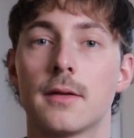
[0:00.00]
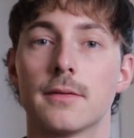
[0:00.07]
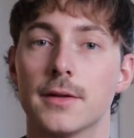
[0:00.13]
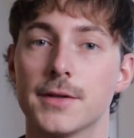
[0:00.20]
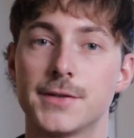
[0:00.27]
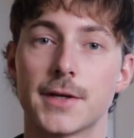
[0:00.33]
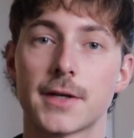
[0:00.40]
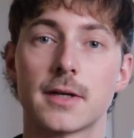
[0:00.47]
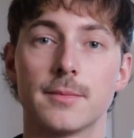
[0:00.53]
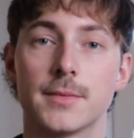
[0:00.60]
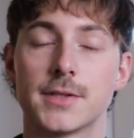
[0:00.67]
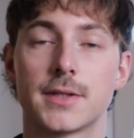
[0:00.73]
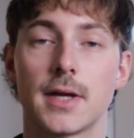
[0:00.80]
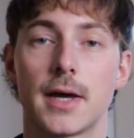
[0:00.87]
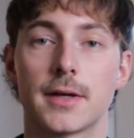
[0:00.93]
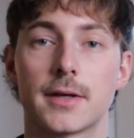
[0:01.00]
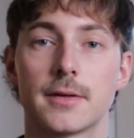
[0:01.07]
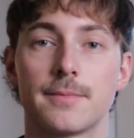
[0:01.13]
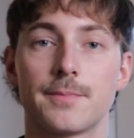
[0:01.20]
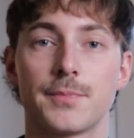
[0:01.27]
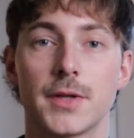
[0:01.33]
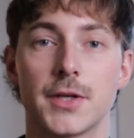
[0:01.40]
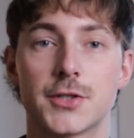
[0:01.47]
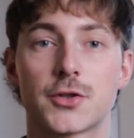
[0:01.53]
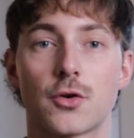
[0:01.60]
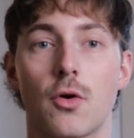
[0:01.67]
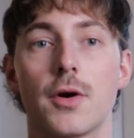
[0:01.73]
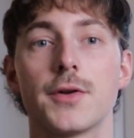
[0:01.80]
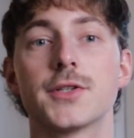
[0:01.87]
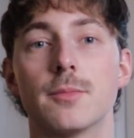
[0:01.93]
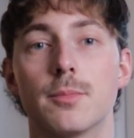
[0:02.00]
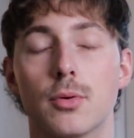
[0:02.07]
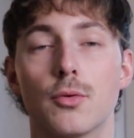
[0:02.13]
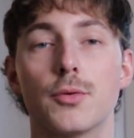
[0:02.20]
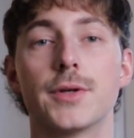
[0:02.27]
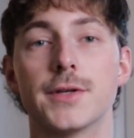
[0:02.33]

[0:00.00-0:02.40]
The second mistake is trying to pull